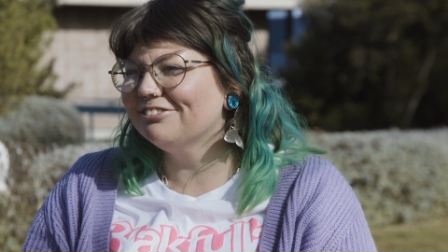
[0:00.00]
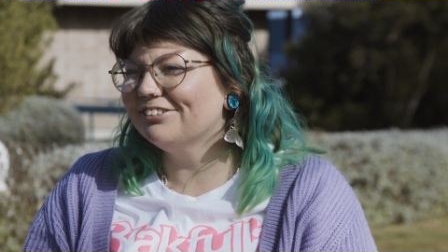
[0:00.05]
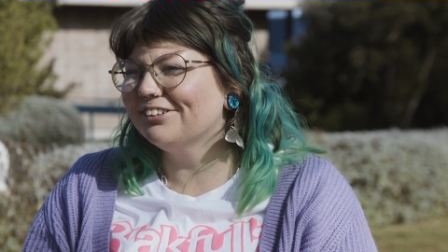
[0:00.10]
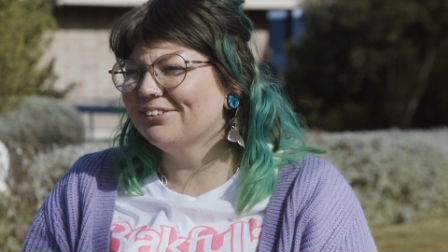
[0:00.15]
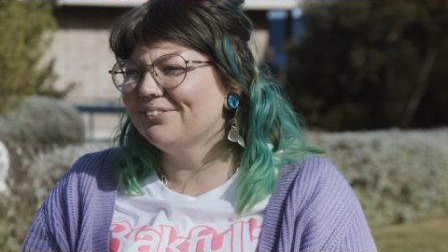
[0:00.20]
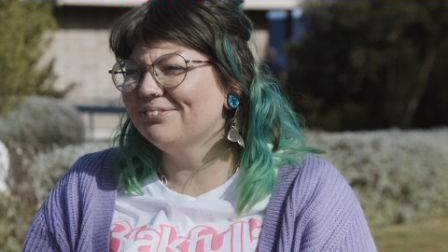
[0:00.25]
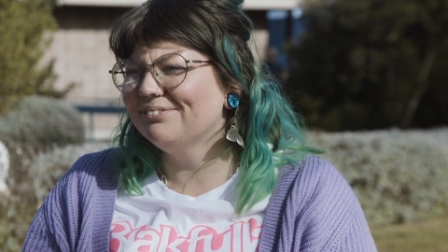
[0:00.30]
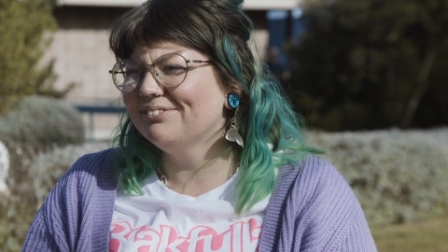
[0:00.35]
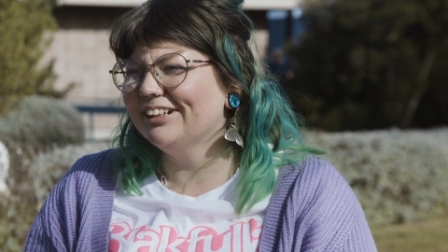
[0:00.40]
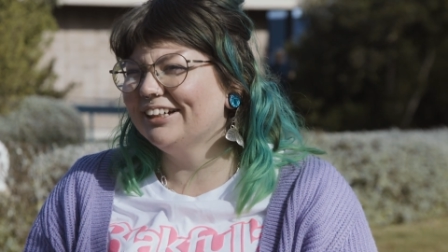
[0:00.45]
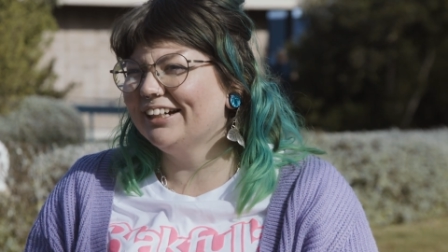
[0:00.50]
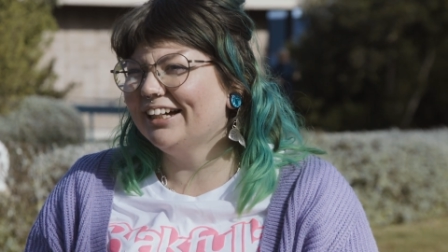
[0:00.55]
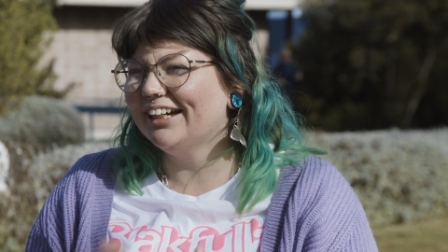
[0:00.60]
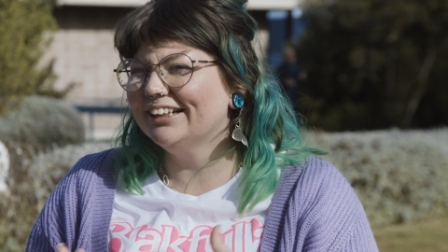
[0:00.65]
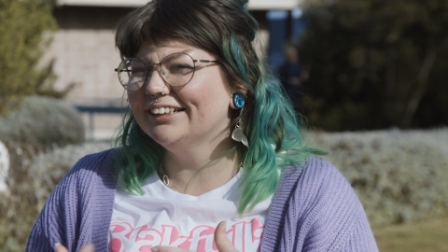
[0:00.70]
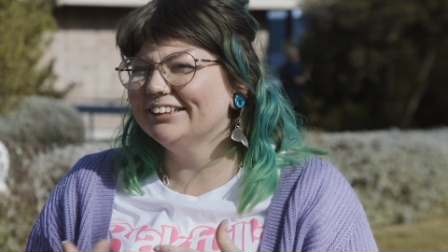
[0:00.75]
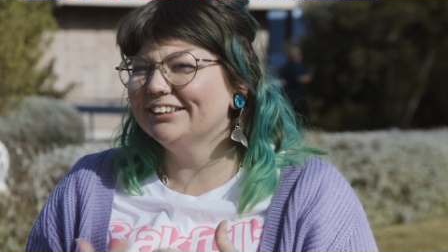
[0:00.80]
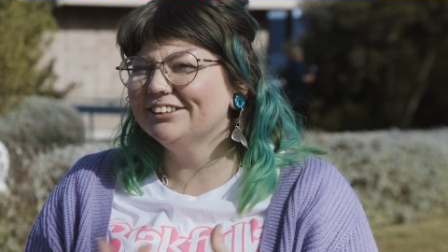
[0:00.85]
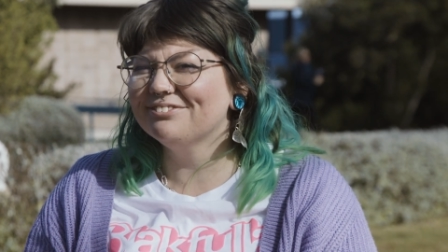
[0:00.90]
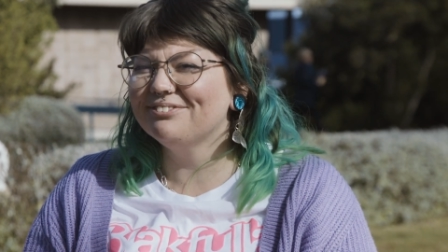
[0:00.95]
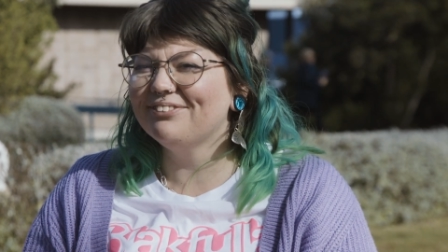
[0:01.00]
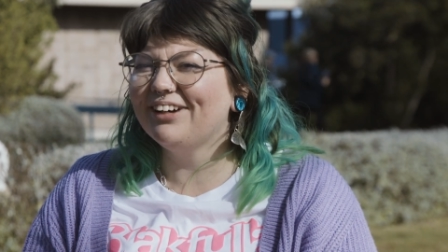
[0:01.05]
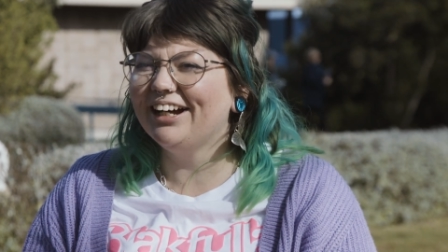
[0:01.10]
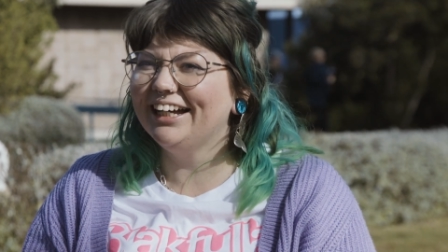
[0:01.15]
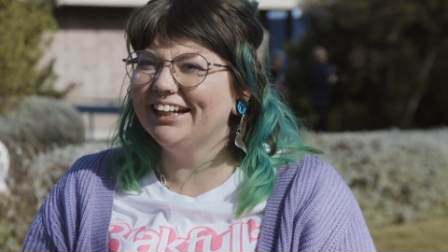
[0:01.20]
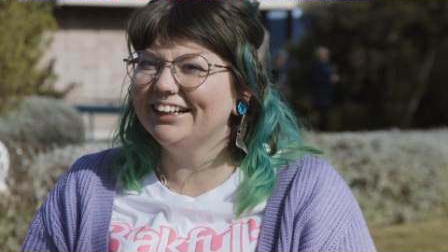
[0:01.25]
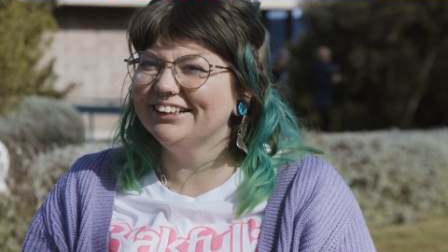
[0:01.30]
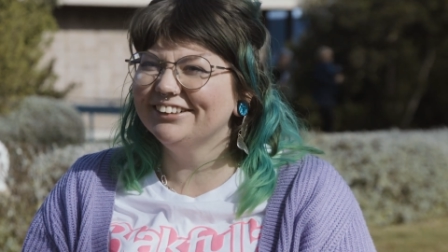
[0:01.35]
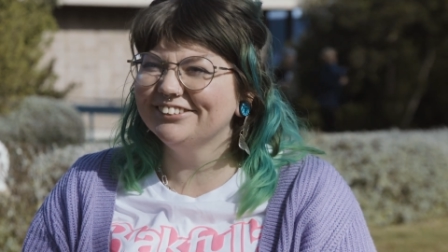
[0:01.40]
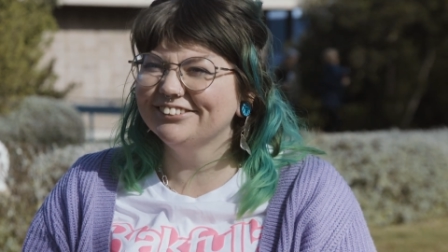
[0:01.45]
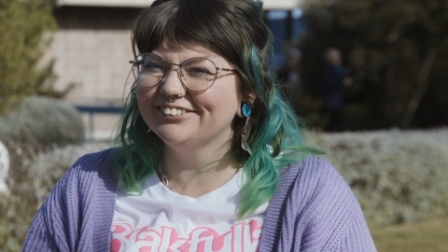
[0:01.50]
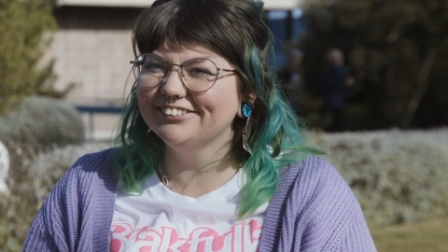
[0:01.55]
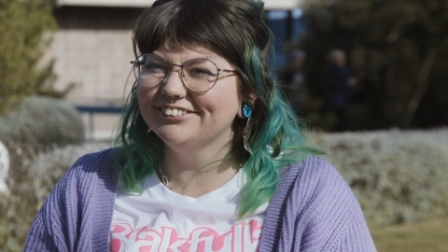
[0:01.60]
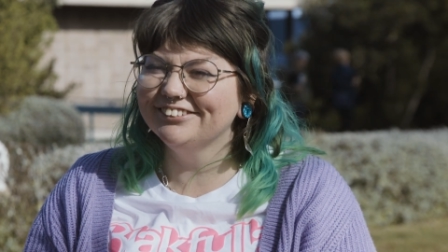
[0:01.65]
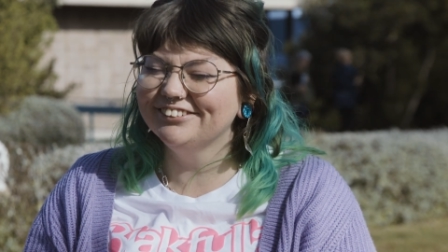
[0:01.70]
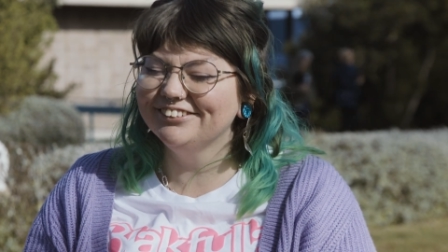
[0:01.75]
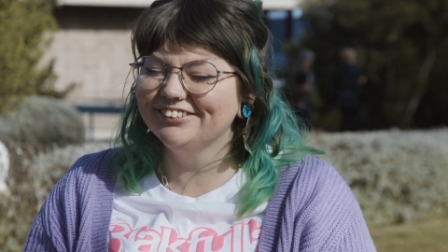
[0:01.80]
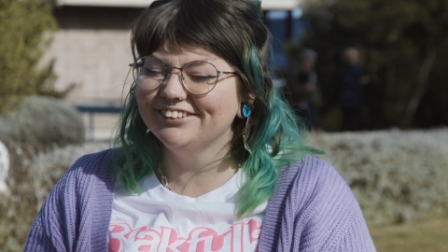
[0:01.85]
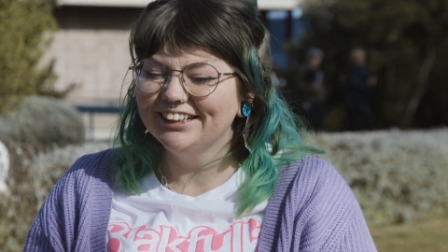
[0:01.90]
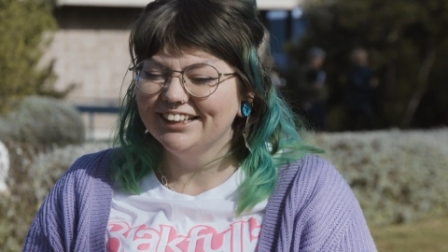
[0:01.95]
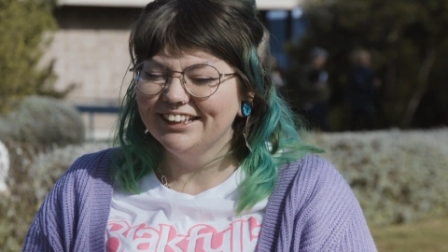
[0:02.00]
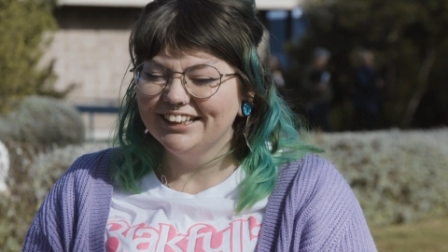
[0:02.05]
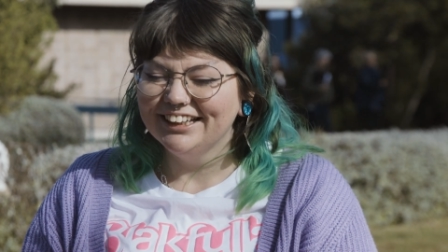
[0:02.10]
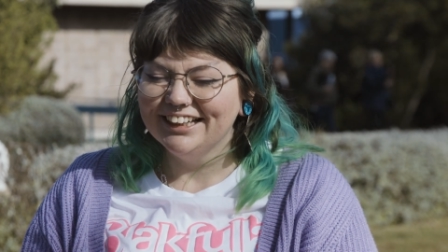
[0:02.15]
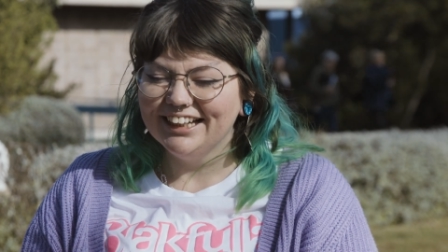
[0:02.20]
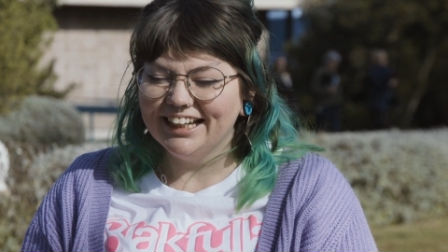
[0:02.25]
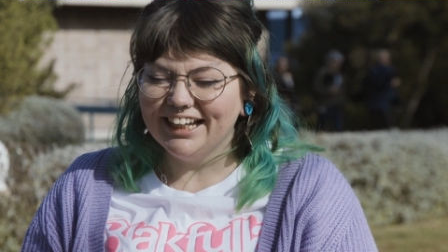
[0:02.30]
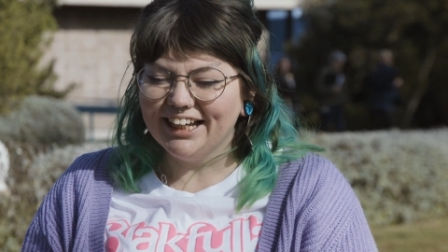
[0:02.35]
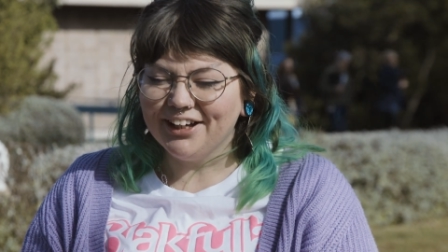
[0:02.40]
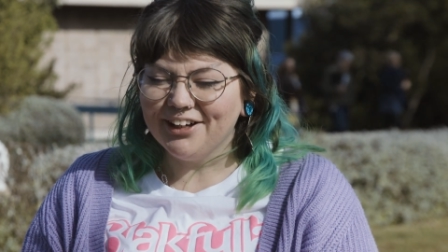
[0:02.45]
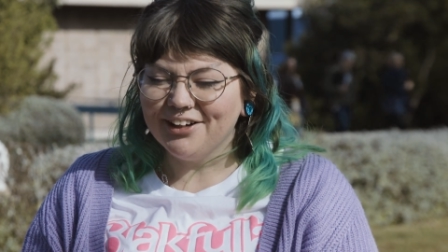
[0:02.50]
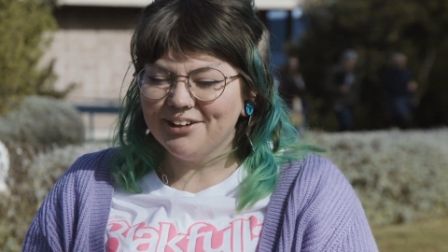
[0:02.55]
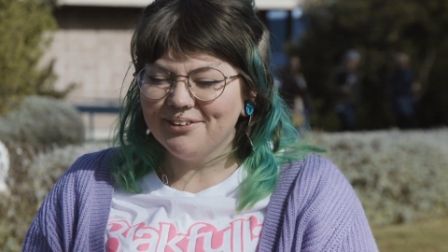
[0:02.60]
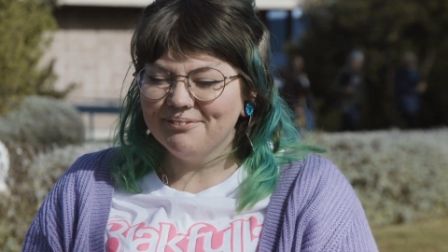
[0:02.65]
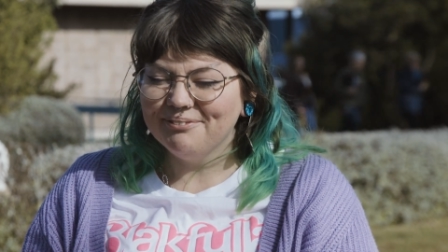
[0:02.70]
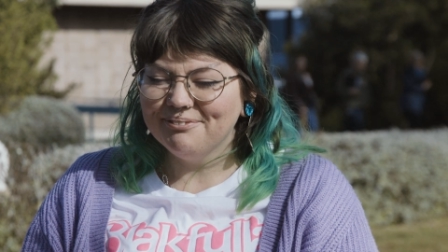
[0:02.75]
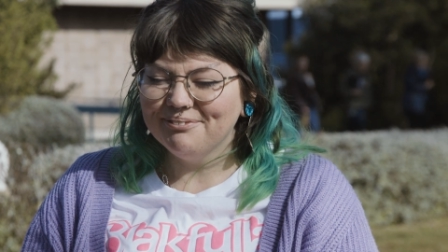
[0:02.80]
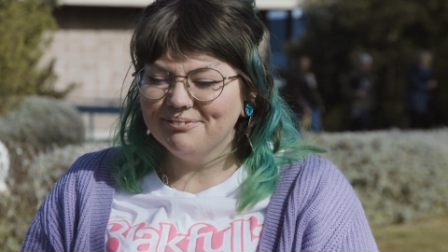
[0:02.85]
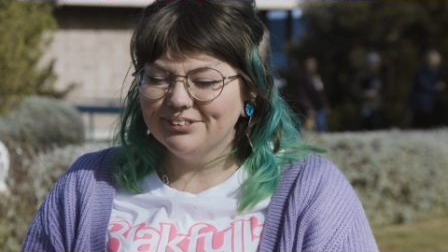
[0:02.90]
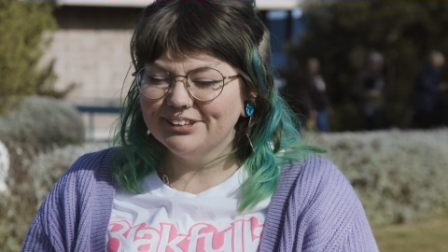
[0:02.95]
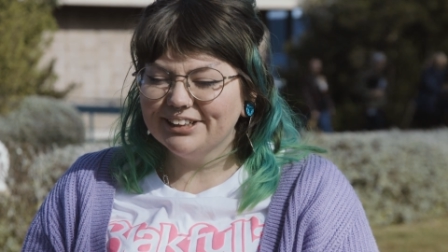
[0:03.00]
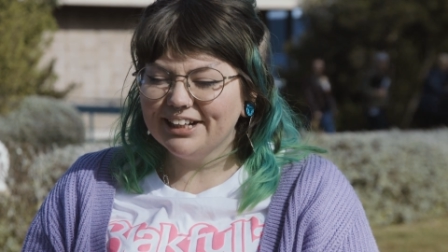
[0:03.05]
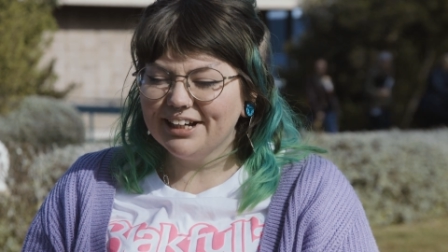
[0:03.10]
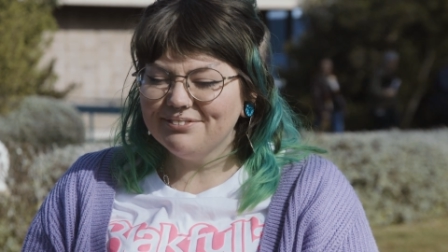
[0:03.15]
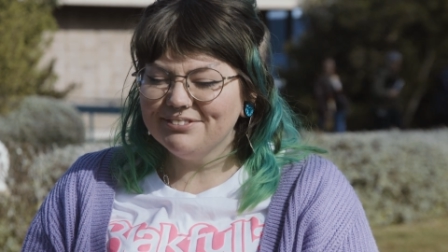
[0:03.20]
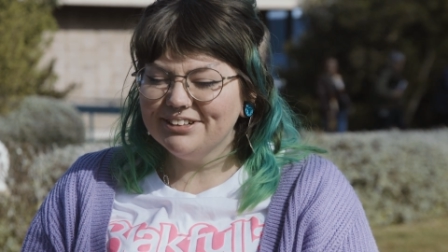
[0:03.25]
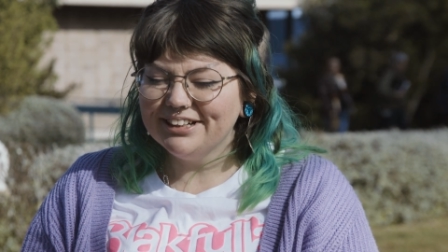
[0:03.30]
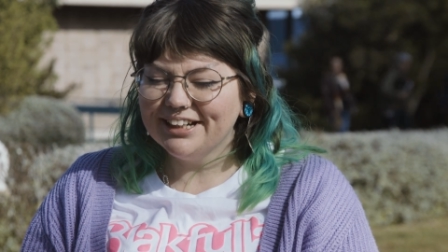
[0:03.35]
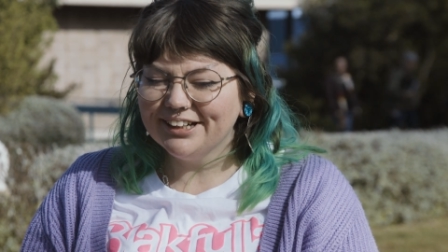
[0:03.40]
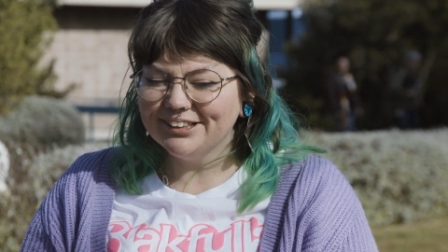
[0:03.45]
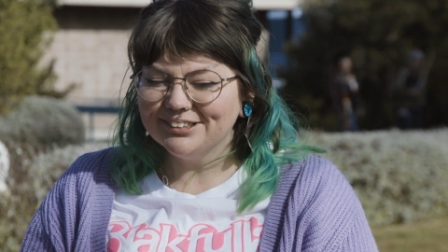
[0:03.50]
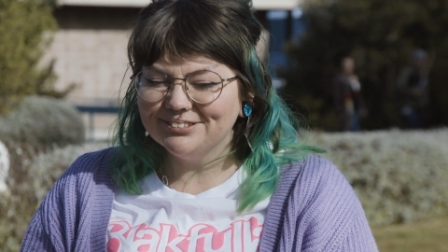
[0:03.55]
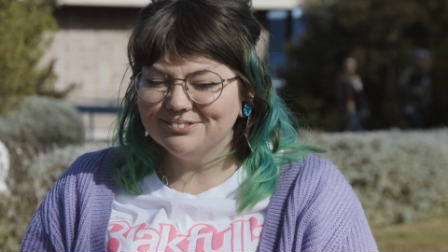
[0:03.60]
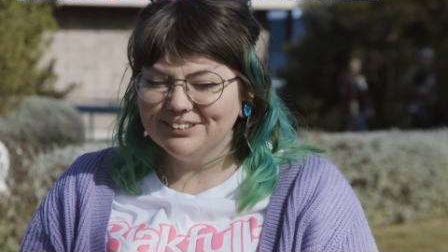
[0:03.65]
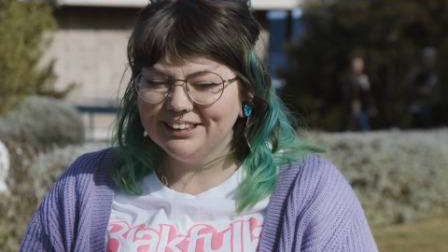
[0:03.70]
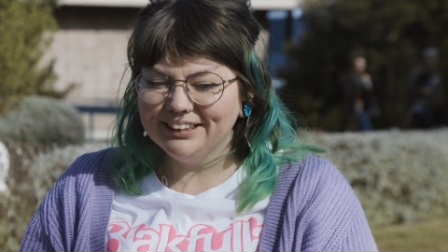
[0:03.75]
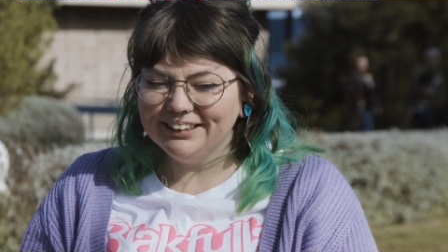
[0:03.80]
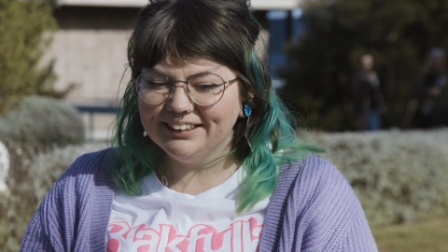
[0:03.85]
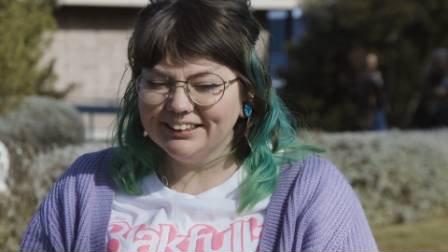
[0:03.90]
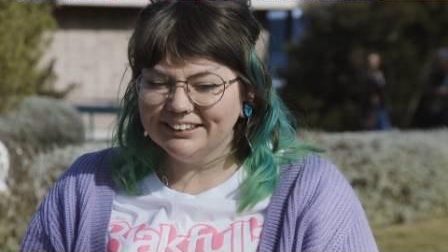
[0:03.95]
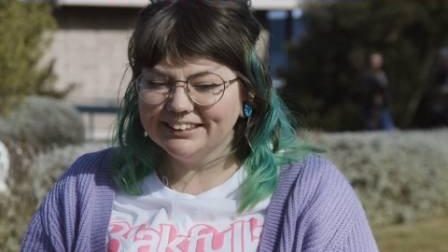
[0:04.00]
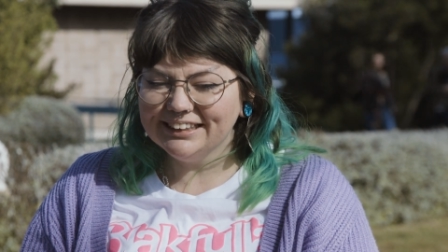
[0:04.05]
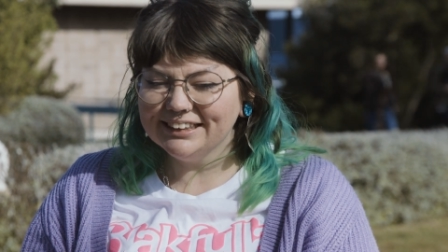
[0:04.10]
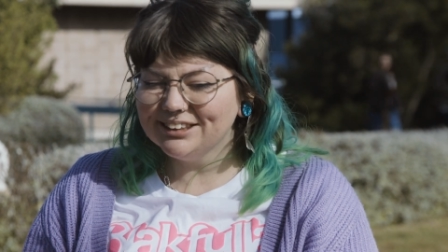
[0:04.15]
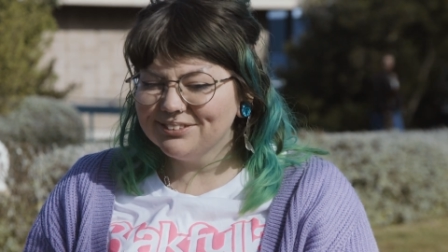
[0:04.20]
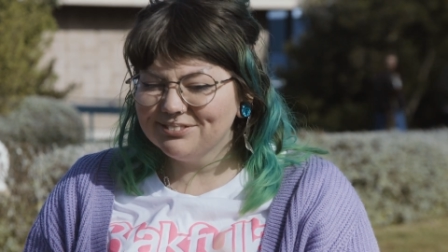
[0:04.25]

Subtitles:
from an auntie of mine who would come and help me.